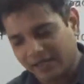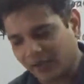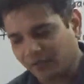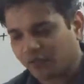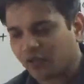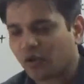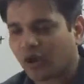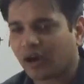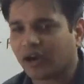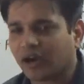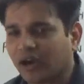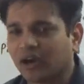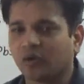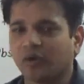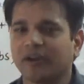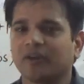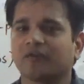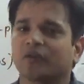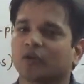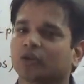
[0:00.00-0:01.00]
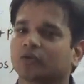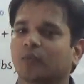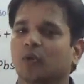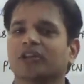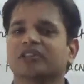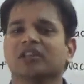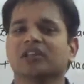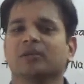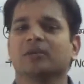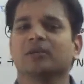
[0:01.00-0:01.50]
If you are knowing fluid
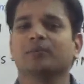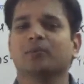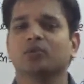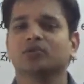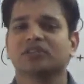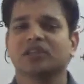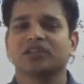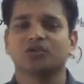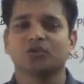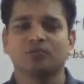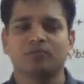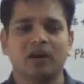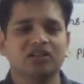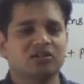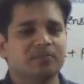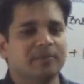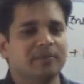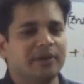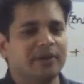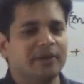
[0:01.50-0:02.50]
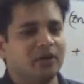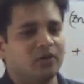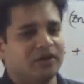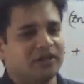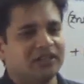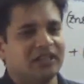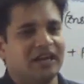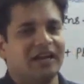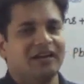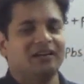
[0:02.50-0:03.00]
fluorination process, you must be
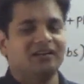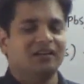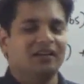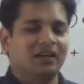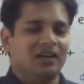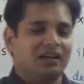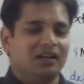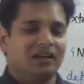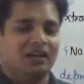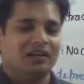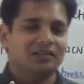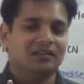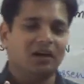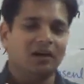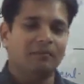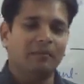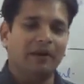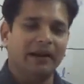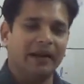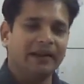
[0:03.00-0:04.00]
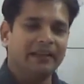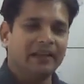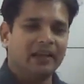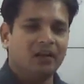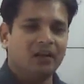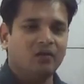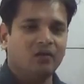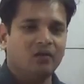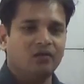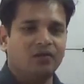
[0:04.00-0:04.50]
knowing that the
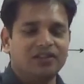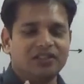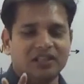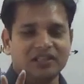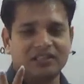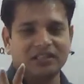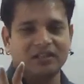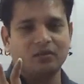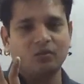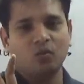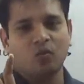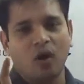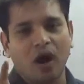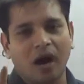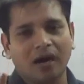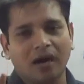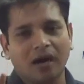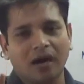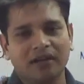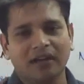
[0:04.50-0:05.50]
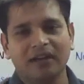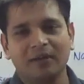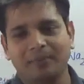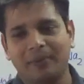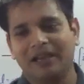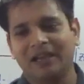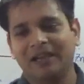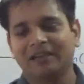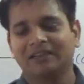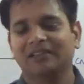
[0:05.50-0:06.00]
material which is water
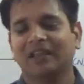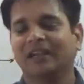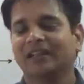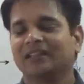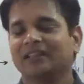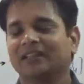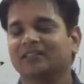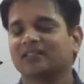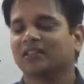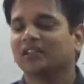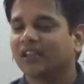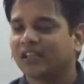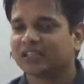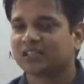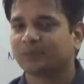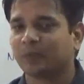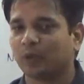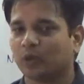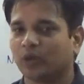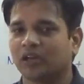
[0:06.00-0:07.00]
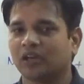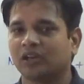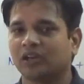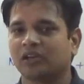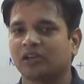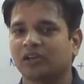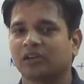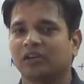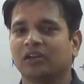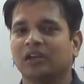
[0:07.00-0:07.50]
repellent, that is less
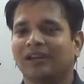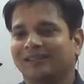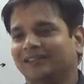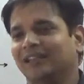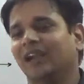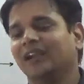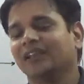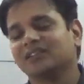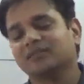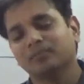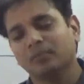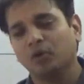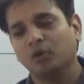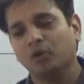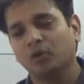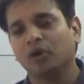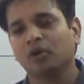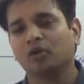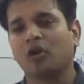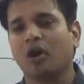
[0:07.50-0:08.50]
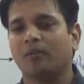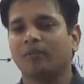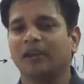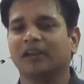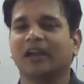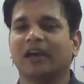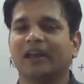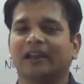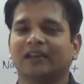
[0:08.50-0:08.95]
polar, that is more covalent